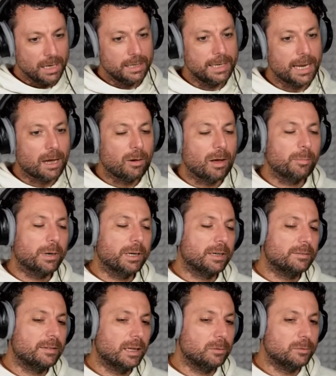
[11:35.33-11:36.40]
Now I'm going to
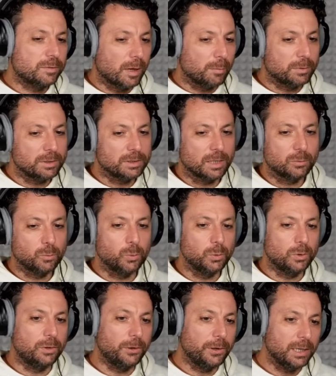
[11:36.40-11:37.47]
tell you something that
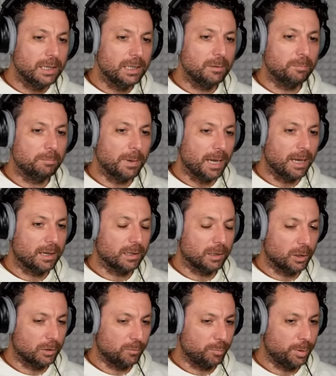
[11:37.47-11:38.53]
would really make a
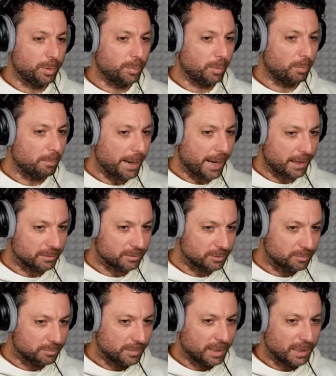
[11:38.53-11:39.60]
lot of people mad,
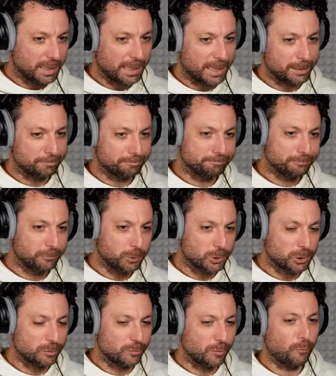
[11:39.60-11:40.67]

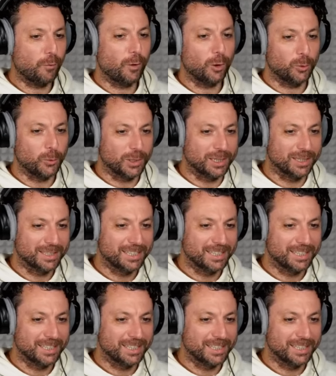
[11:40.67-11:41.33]
which is the following.